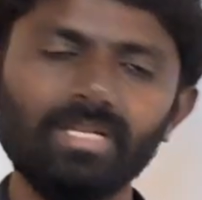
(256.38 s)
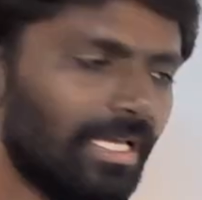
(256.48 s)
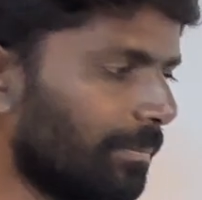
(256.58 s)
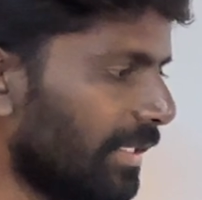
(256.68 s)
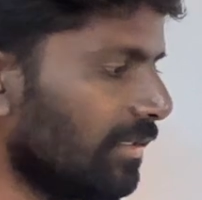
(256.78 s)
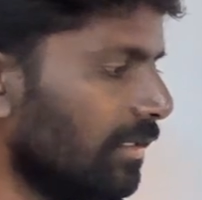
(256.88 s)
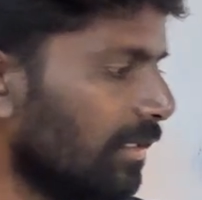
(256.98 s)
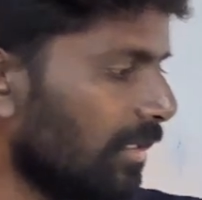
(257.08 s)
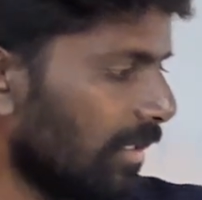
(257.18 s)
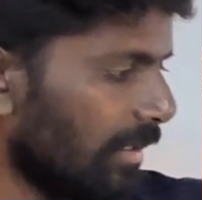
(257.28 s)
will happen?
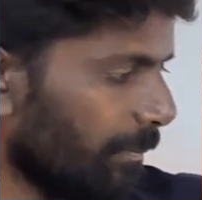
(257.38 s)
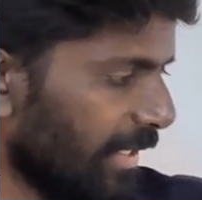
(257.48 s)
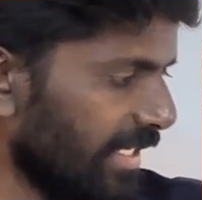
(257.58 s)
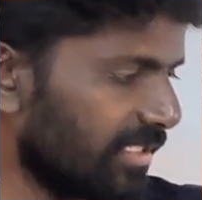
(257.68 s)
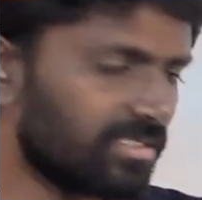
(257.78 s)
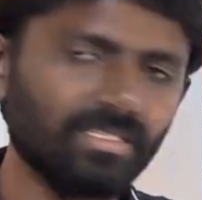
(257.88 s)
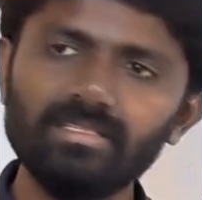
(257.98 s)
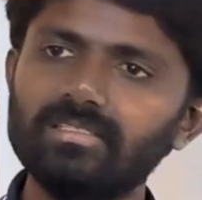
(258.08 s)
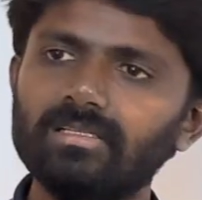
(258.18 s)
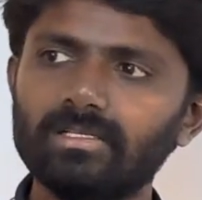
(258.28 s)
P is
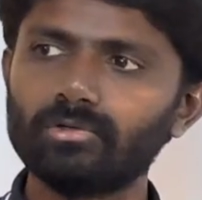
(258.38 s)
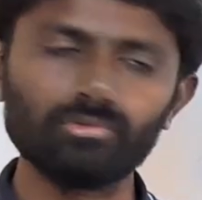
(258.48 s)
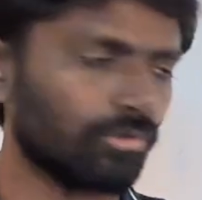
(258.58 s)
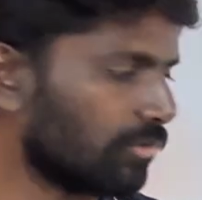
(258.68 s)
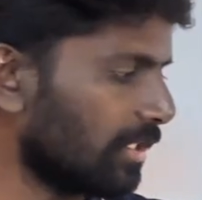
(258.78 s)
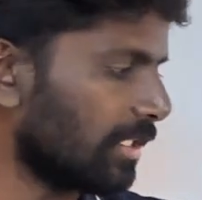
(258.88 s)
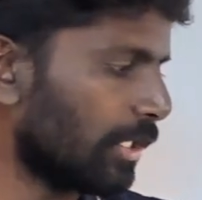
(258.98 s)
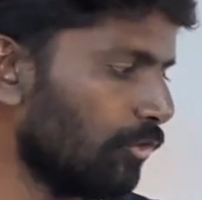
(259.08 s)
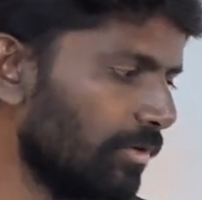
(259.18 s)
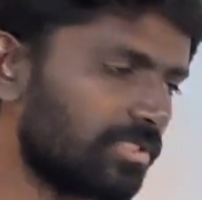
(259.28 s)
a 2000,
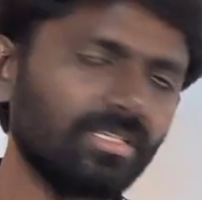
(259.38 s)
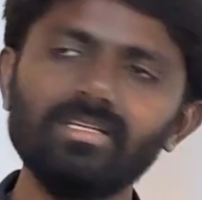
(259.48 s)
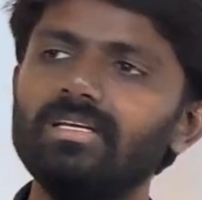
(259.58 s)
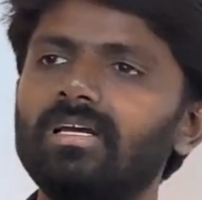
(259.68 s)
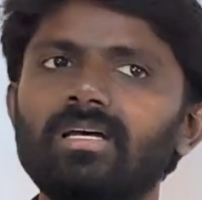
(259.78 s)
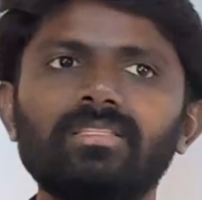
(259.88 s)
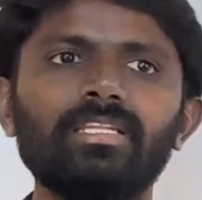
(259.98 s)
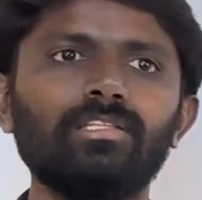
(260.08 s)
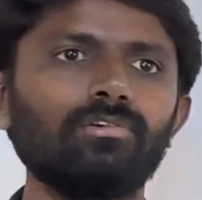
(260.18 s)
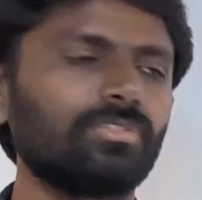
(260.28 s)
q is a
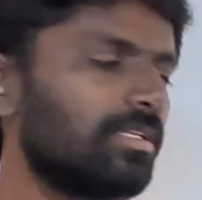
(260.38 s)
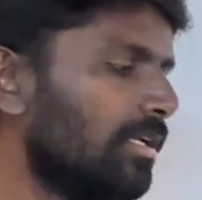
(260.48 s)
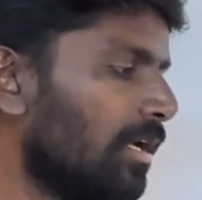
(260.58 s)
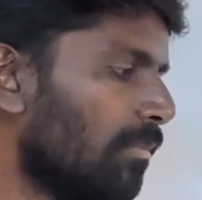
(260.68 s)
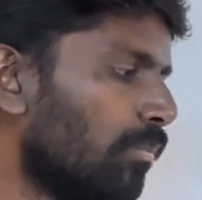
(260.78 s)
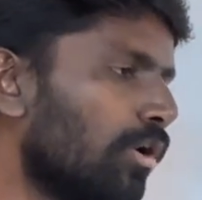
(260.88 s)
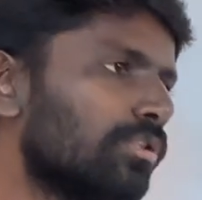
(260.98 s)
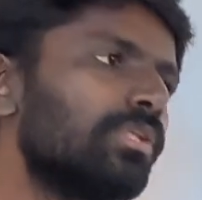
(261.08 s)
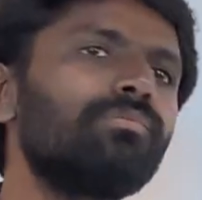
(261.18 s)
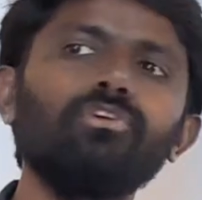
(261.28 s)
3000. Both
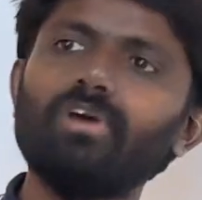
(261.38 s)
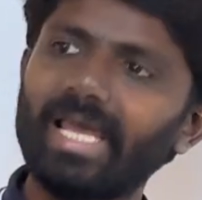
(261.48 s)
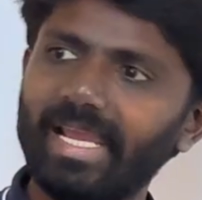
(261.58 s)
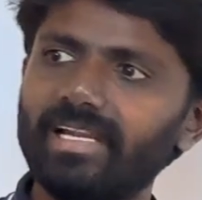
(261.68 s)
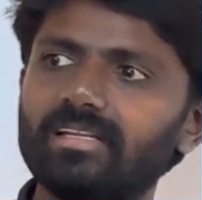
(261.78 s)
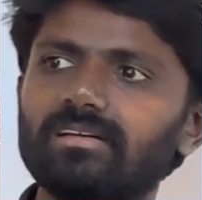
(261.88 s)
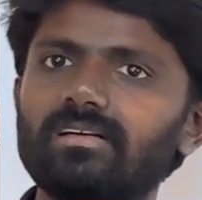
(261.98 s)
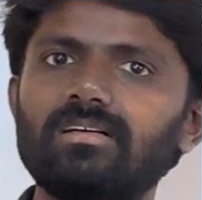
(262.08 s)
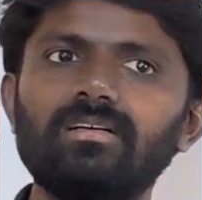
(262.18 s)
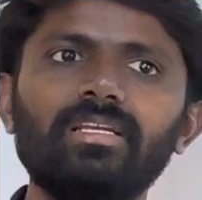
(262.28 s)
if you add,
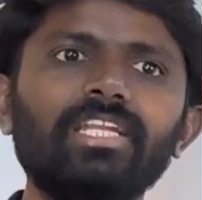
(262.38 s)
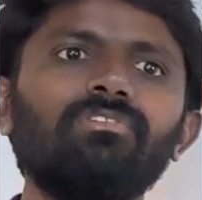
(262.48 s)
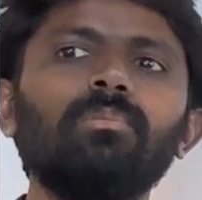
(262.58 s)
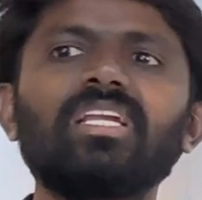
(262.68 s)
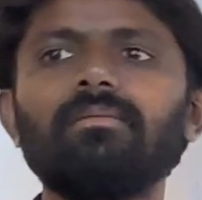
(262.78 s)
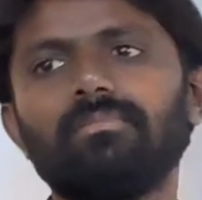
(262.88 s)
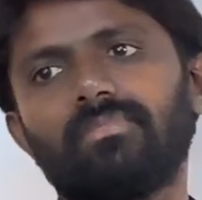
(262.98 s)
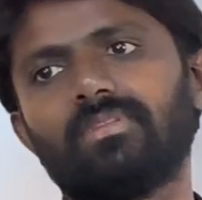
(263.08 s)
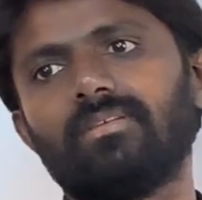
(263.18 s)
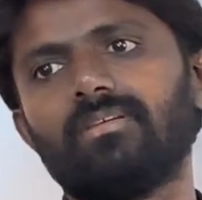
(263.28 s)
it will become
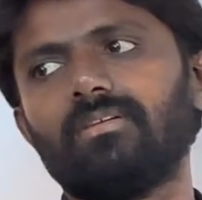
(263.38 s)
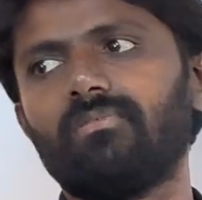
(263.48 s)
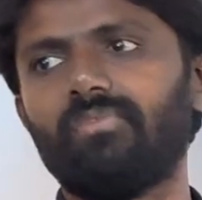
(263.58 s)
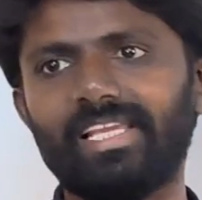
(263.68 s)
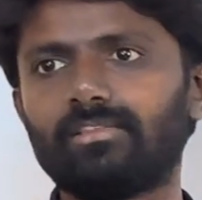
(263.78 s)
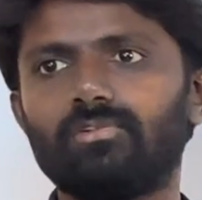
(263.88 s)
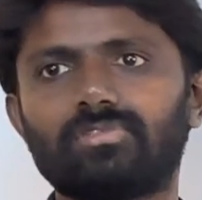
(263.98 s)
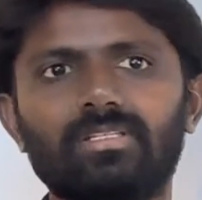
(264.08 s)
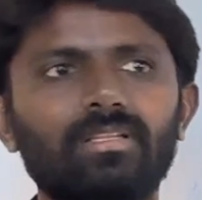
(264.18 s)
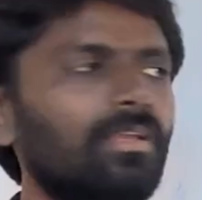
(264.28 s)

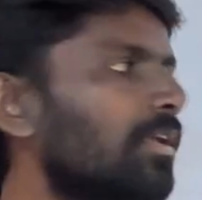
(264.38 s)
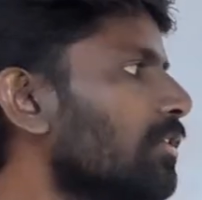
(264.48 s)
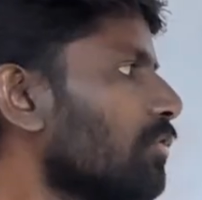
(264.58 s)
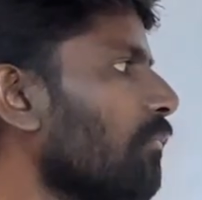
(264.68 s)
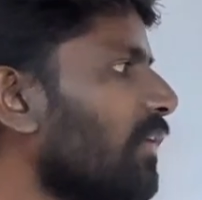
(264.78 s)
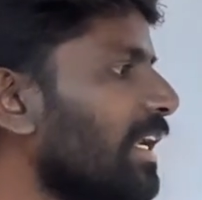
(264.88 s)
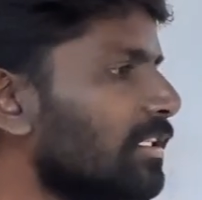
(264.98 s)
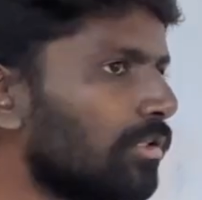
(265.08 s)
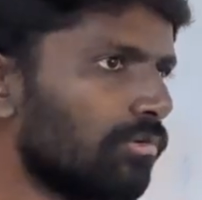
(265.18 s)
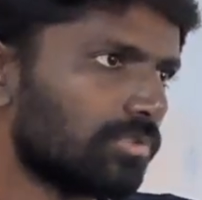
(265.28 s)
5000. So
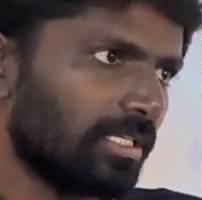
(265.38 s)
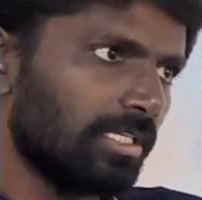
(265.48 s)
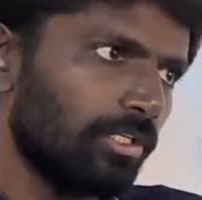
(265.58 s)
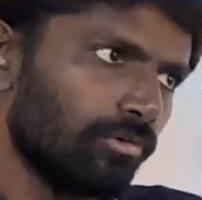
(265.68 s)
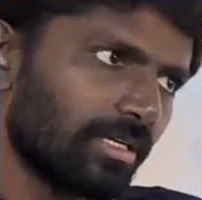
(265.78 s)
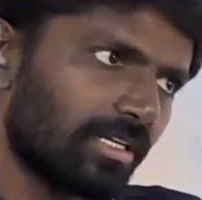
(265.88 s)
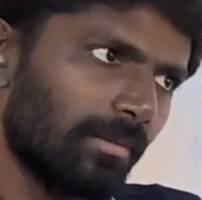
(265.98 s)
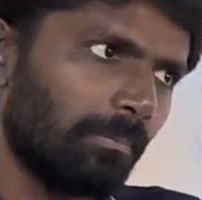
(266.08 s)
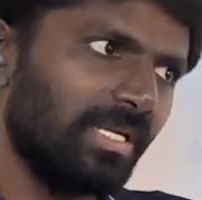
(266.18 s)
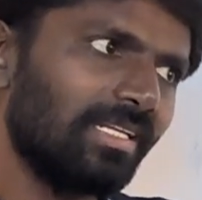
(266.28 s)
5000 you are
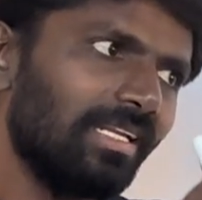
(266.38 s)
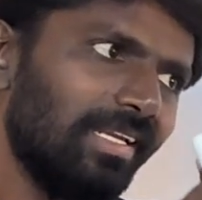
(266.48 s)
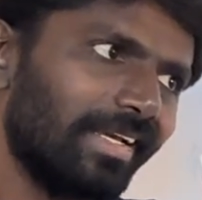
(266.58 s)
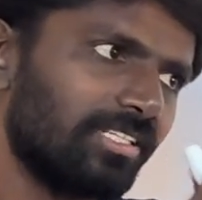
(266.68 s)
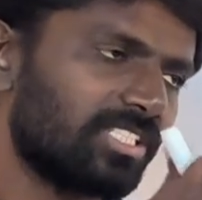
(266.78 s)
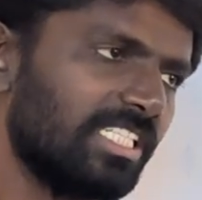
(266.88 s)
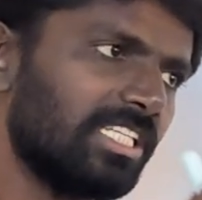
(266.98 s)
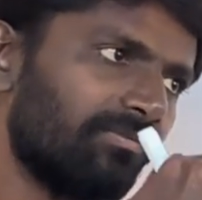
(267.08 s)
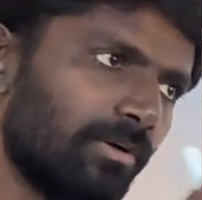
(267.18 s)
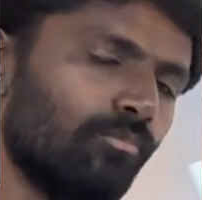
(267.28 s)
completely like
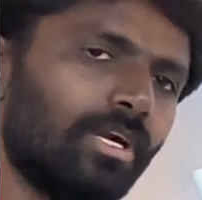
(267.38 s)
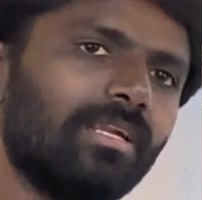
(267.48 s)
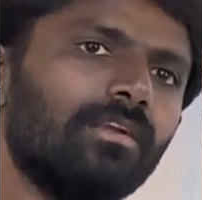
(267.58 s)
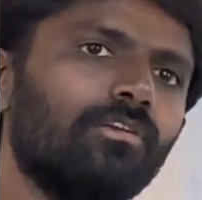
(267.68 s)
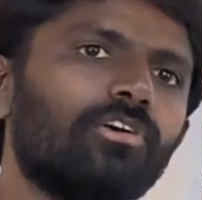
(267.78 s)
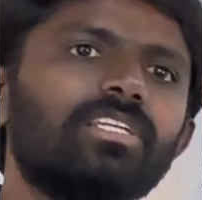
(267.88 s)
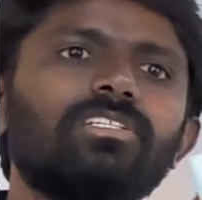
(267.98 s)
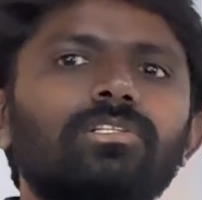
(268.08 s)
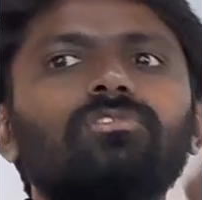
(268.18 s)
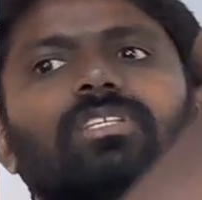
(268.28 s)
changing from one
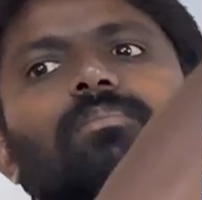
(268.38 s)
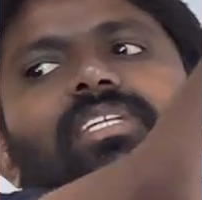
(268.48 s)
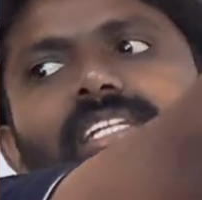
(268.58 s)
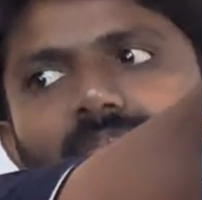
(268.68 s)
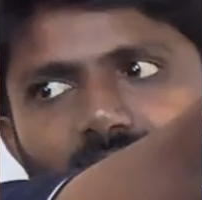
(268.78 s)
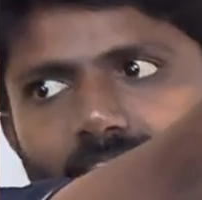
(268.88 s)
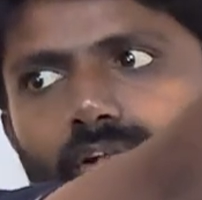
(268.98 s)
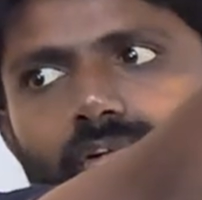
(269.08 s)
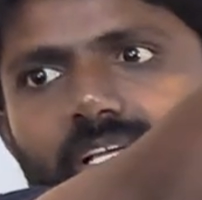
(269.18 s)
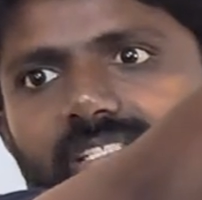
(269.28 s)
location to something different
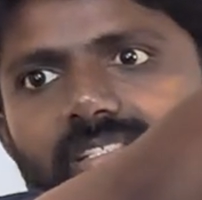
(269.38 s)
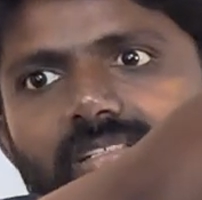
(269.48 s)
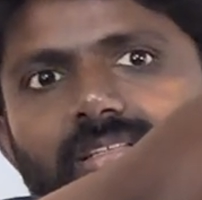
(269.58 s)
location.